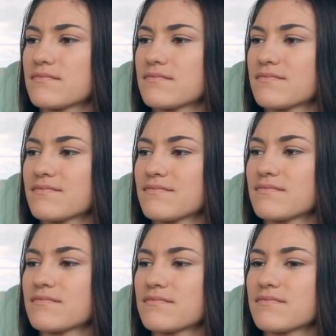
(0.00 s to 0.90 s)

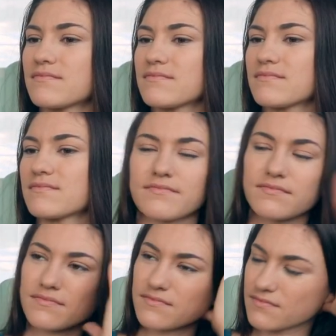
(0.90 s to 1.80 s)

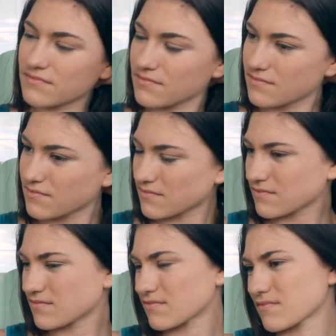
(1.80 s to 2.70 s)

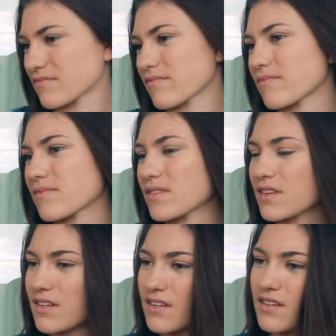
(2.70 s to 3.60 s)

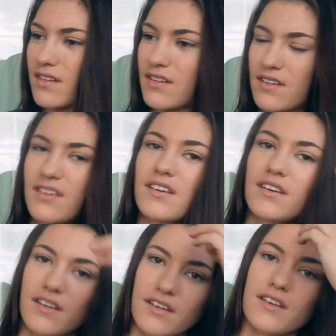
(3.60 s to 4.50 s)

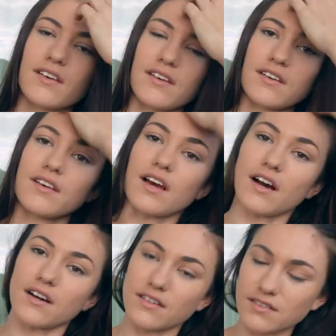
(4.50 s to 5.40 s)

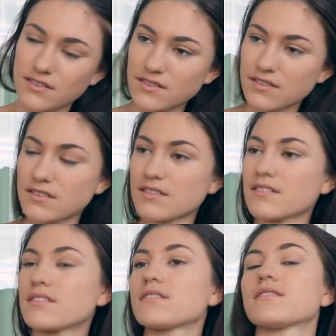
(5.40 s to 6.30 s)

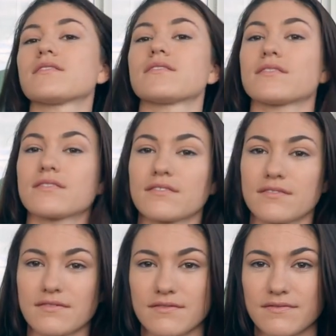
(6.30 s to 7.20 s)

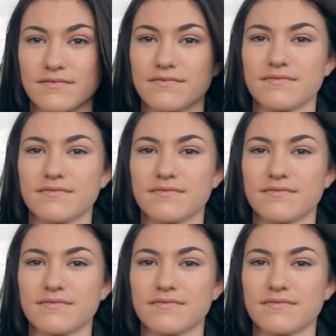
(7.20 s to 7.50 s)
[no speech]